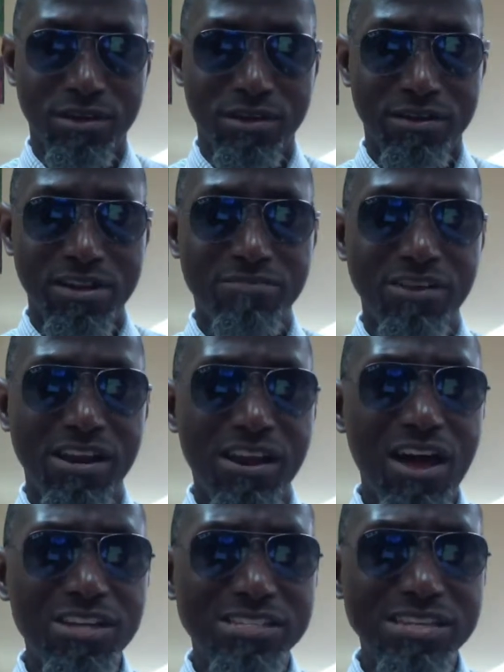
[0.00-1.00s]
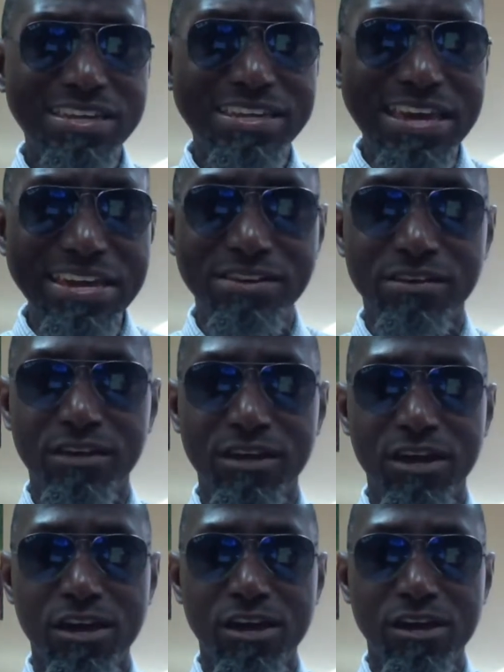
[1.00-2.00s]
They have lost again
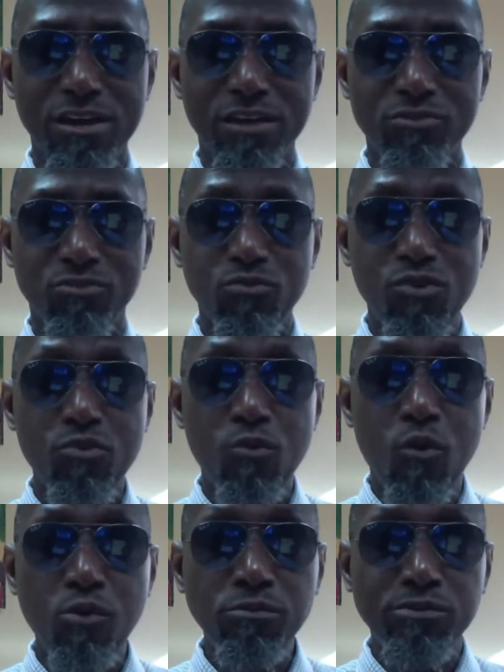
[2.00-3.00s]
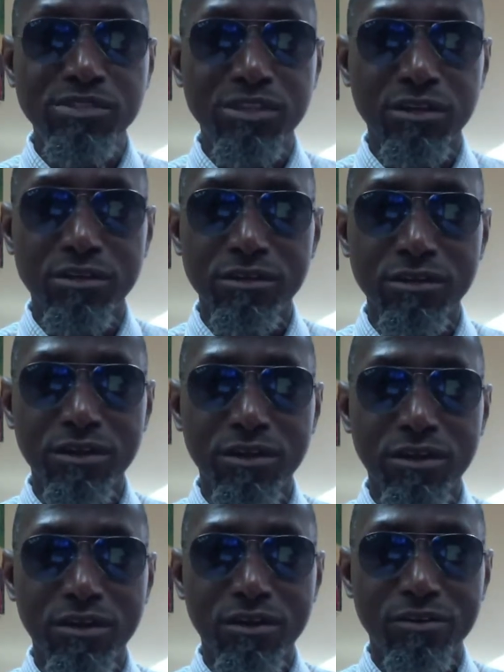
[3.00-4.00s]
to the Wolves.
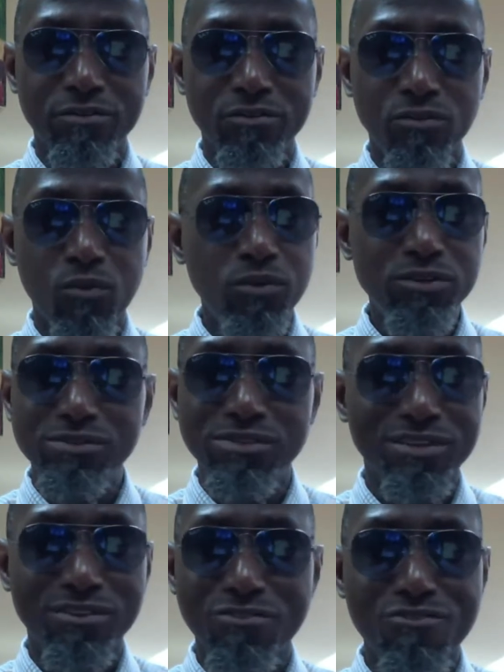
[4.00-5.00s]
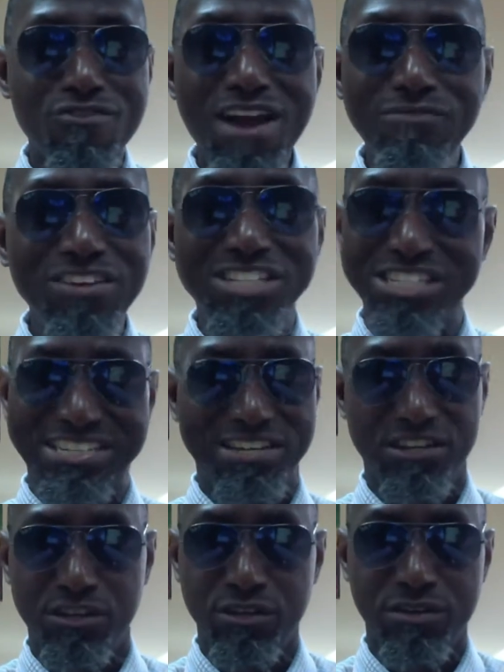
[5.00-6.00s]
The Wolves ravished
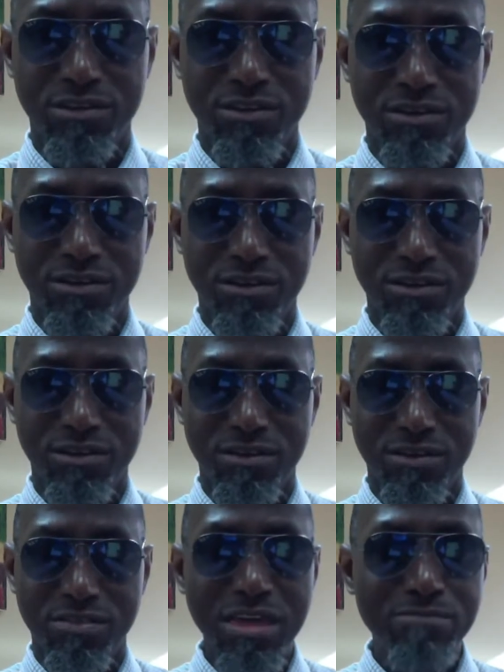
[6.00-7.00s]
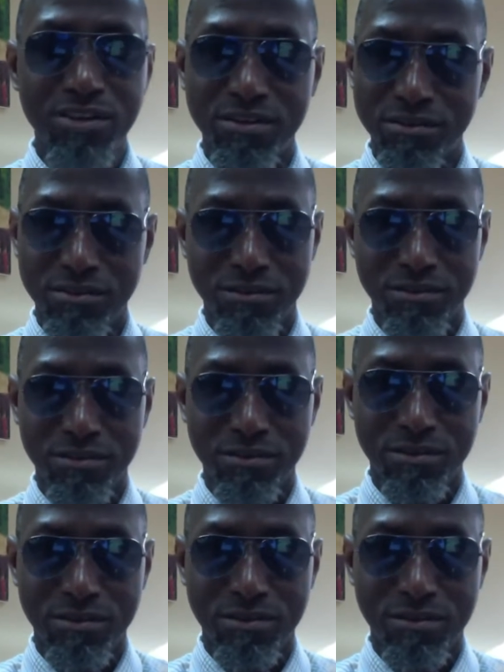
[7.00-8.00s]
them
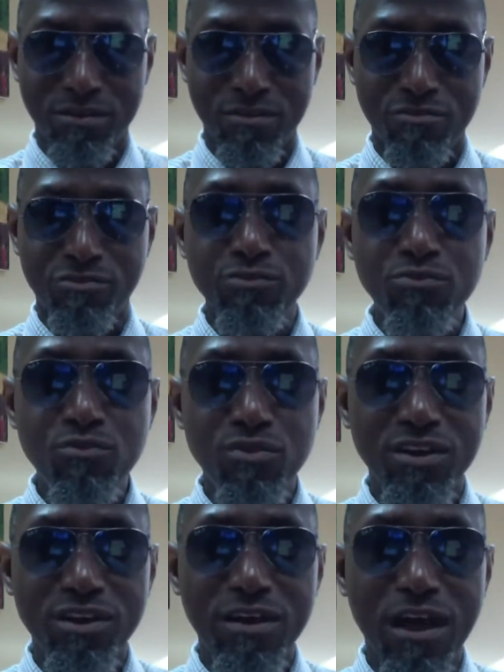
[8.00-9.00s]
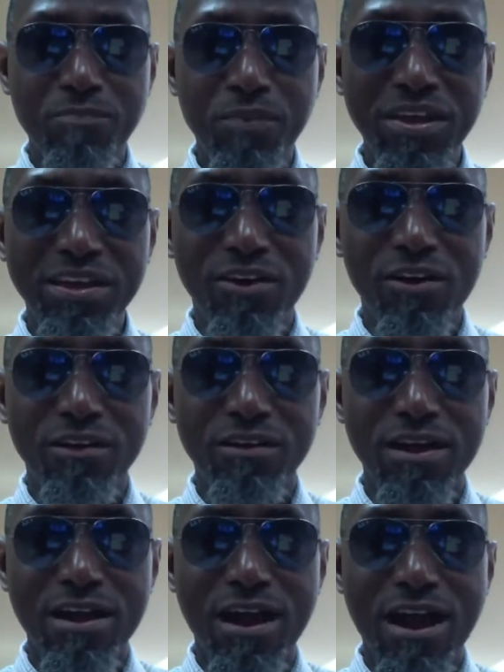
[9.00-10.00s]
through a player called
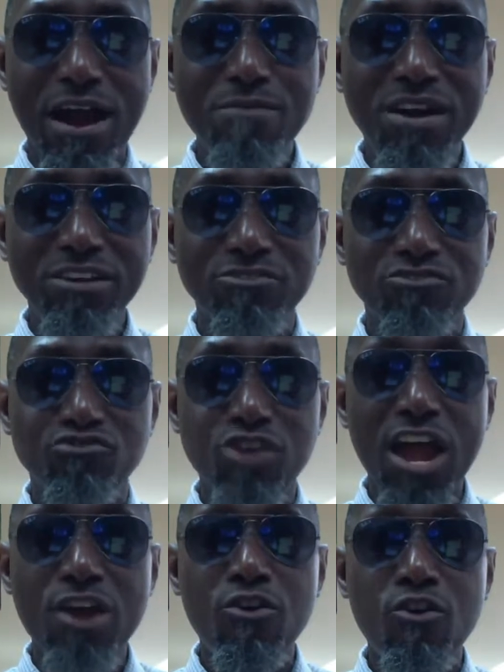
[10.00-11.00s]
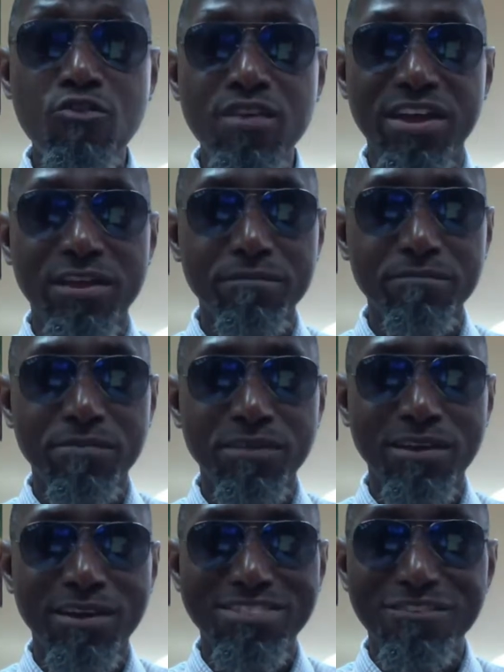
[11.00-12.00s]
Armand Traore,
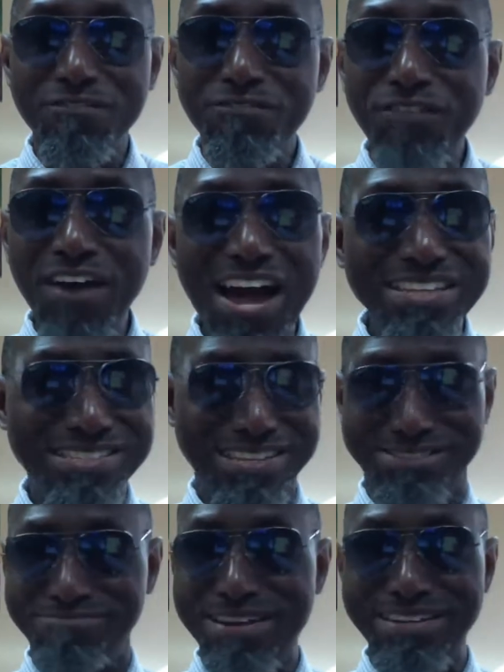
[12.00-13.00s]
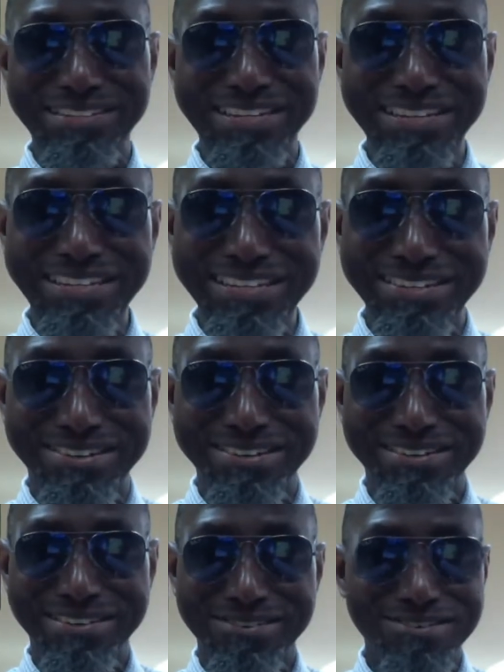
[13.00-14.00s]
the fastest man in the league
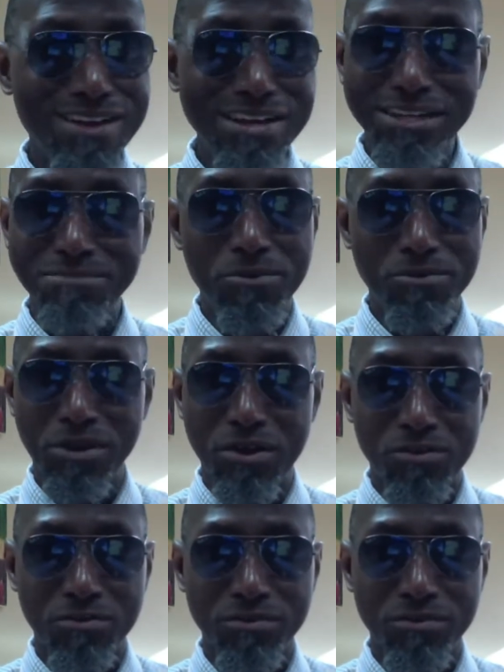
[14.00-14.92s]
right about now.